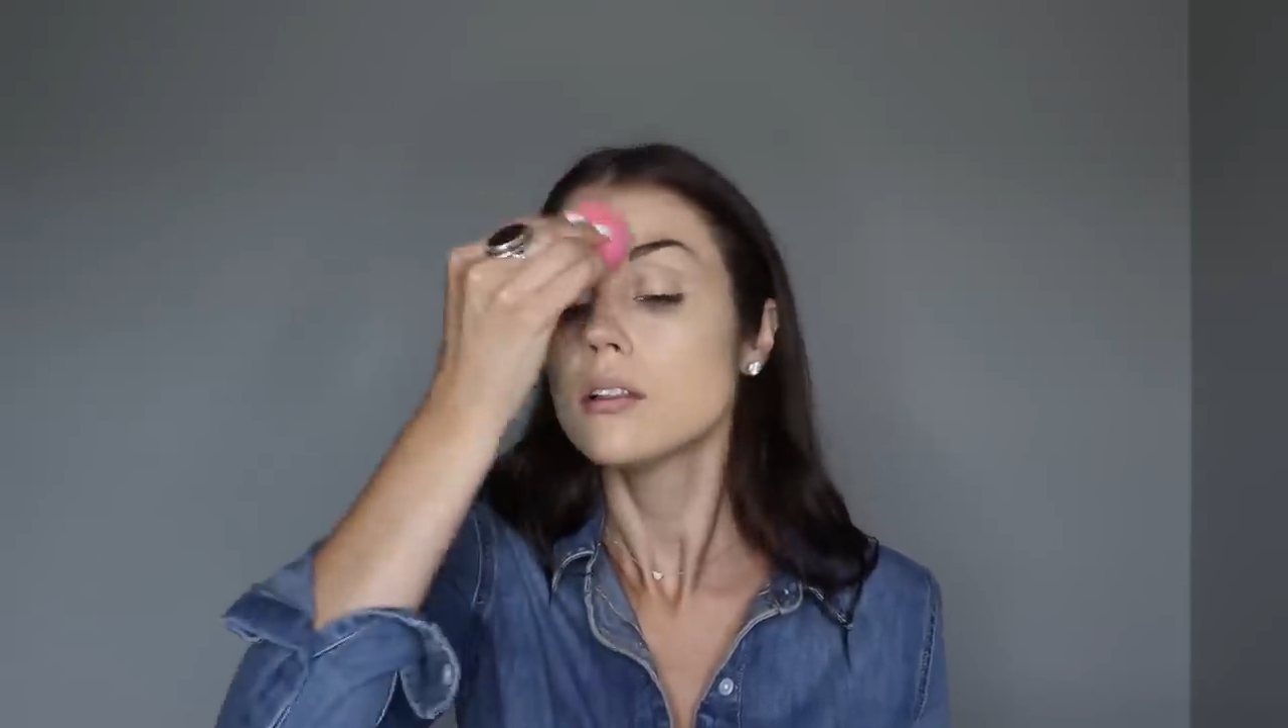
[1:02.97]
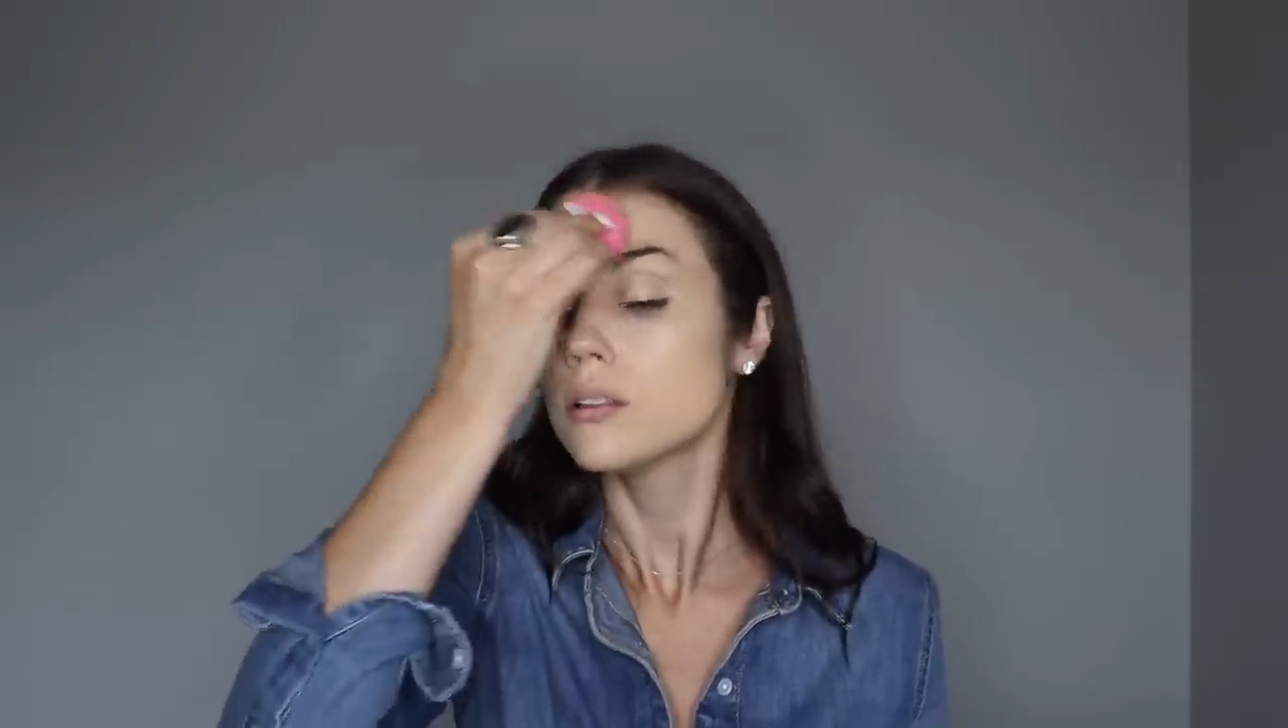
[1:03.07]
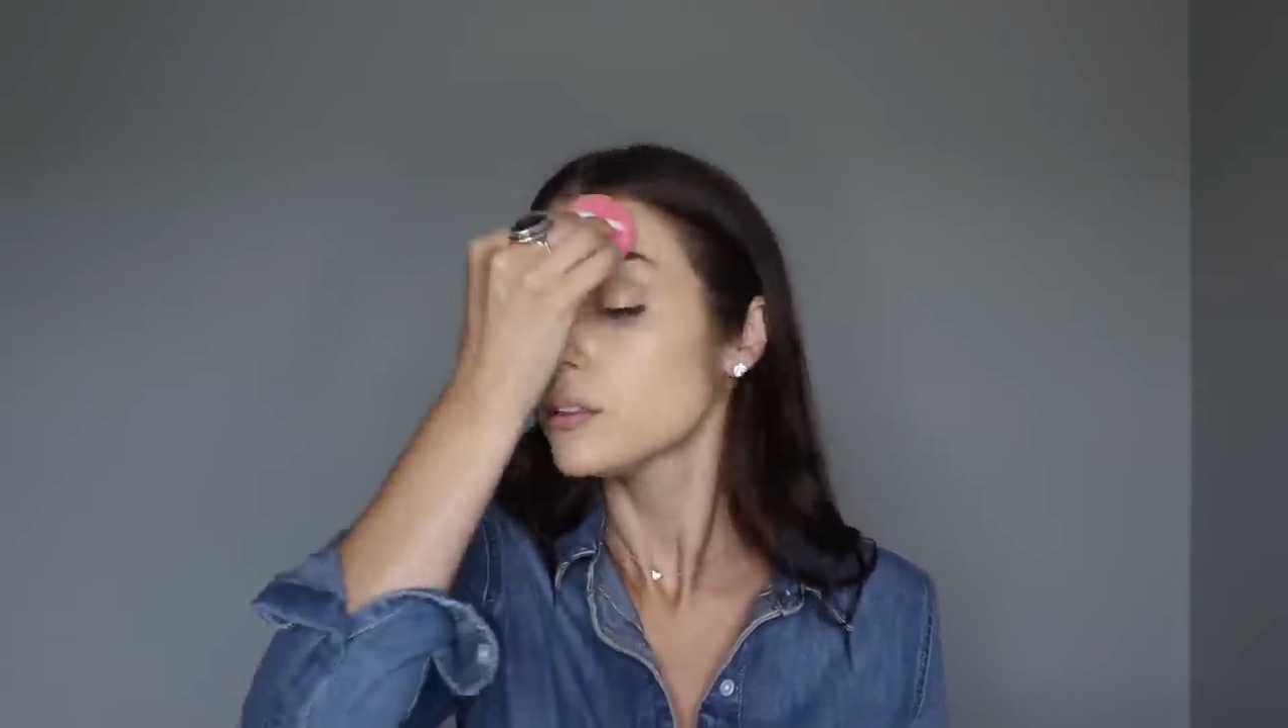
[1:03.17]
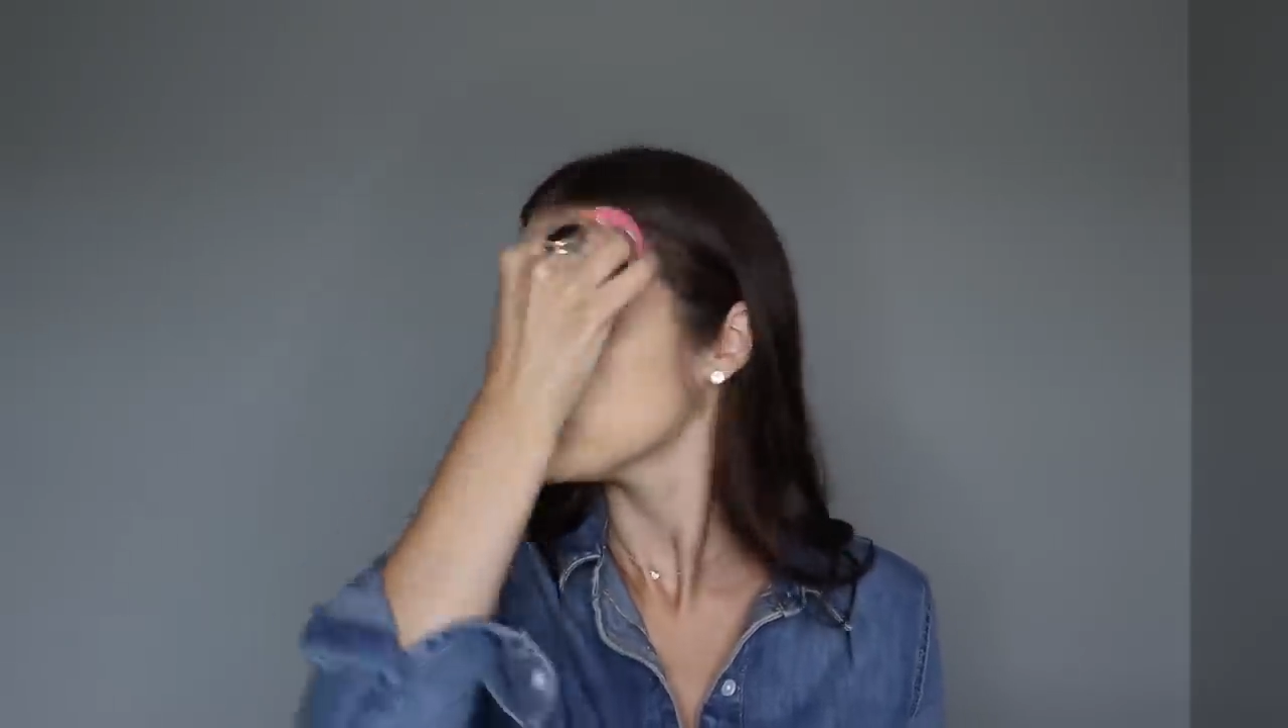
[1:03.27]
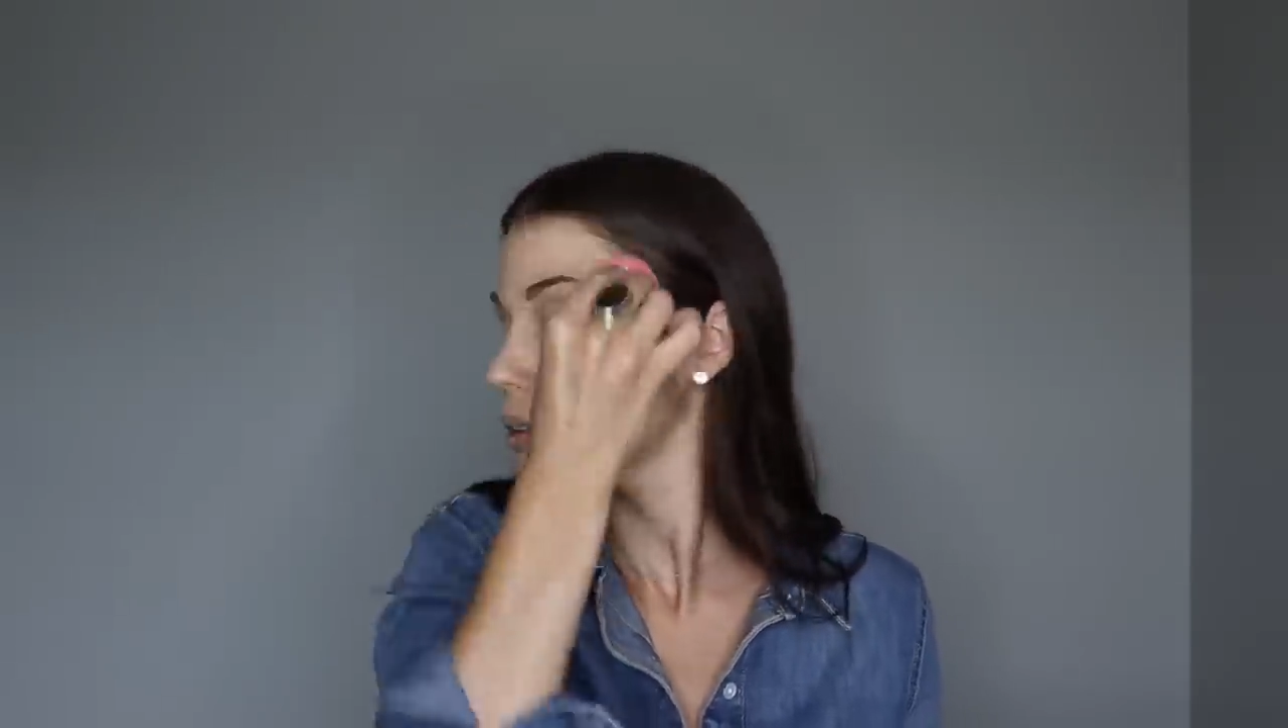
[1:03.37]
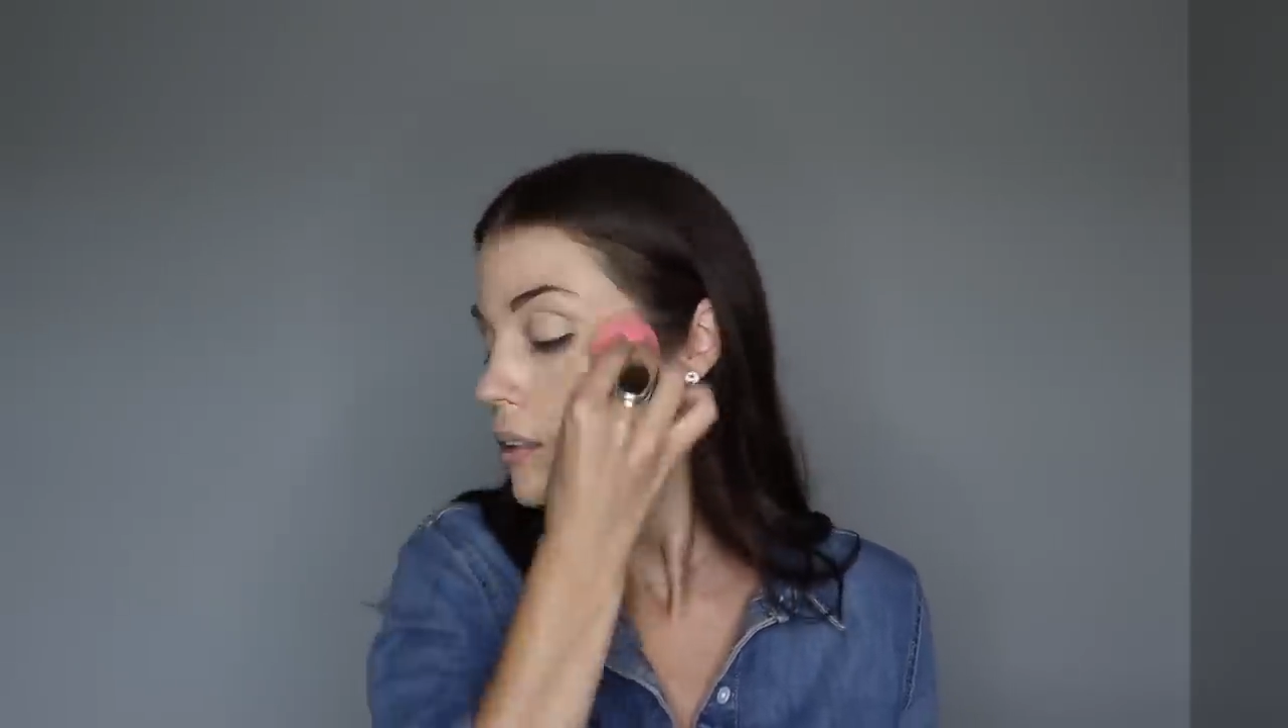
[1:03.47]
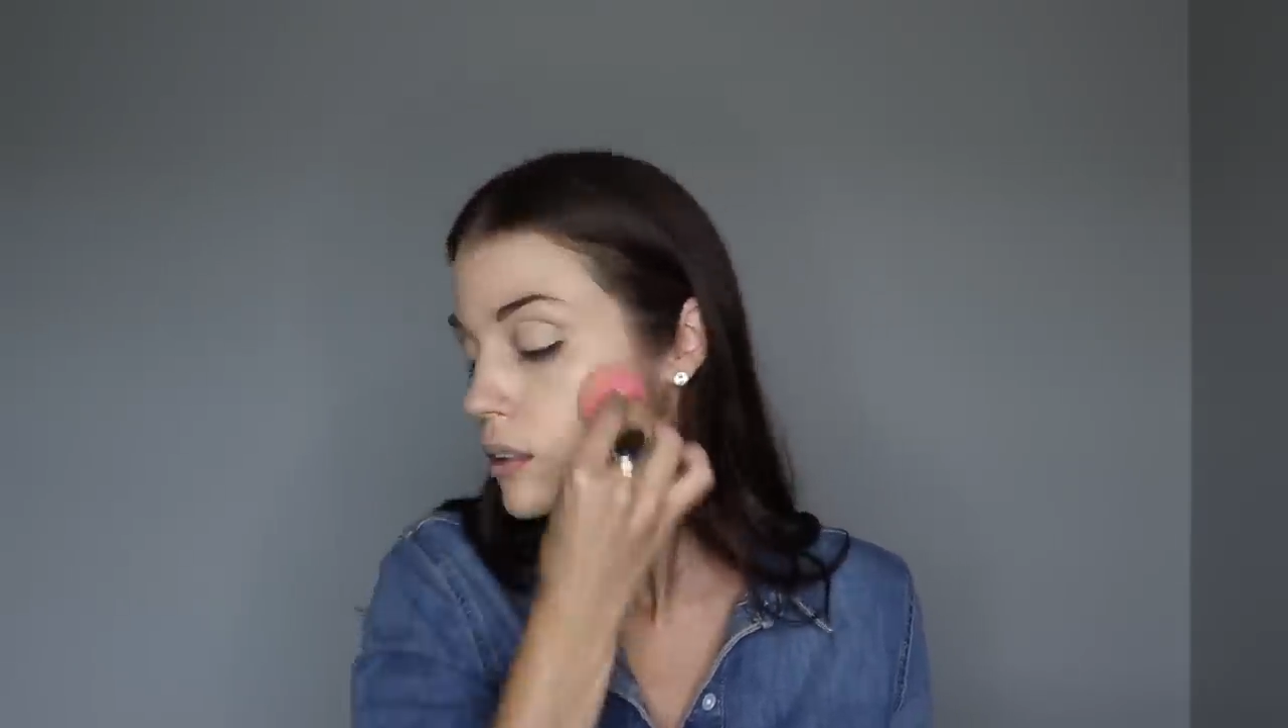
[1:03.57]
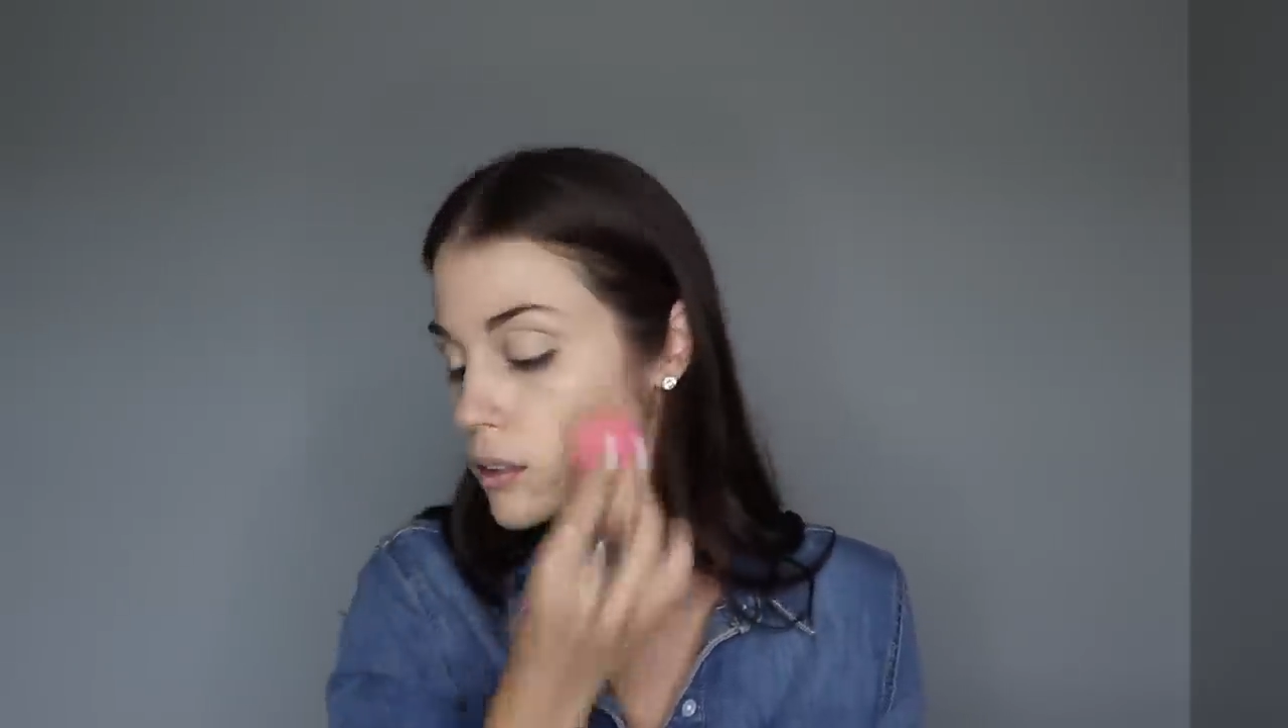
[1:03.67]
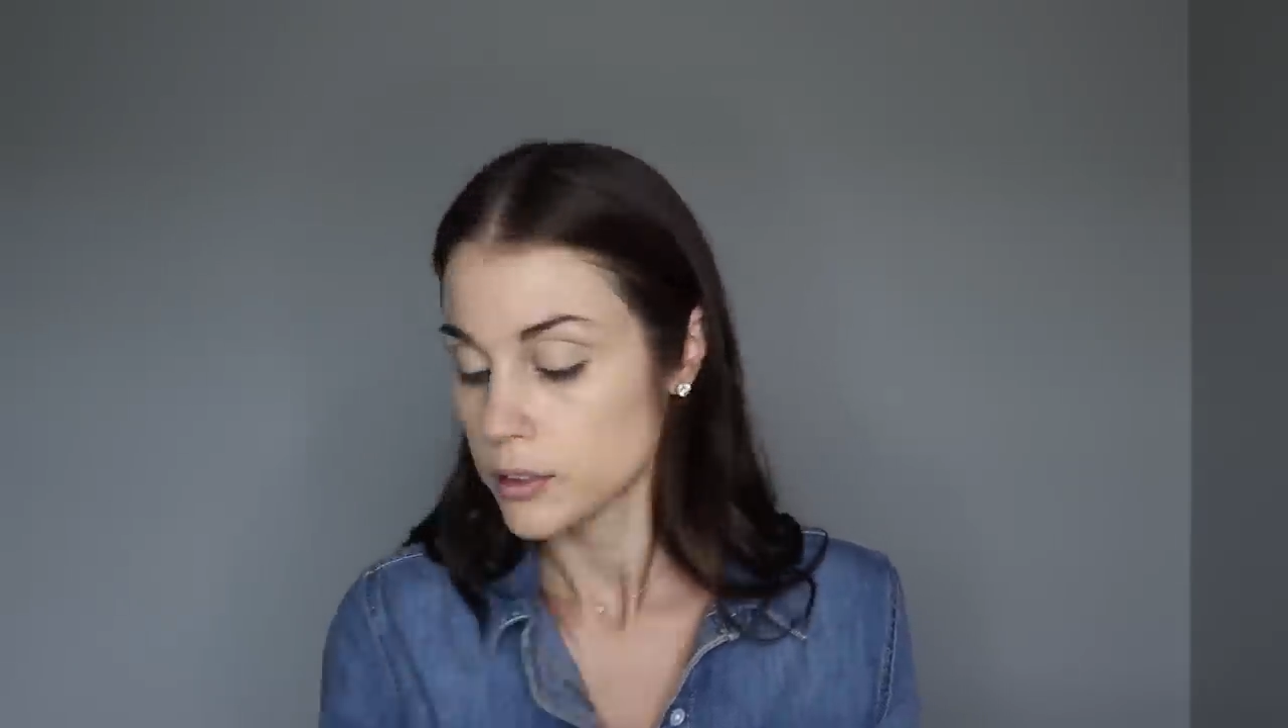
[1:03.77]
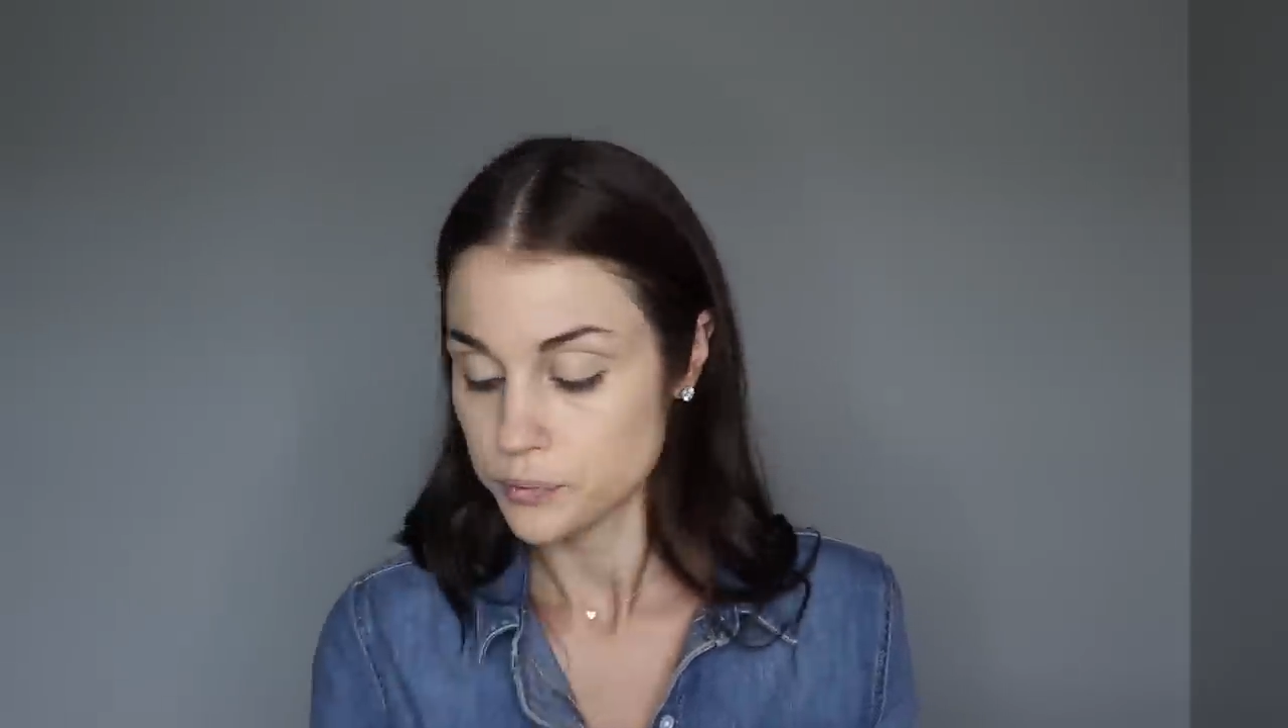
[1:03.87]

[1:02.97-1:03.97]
side, and the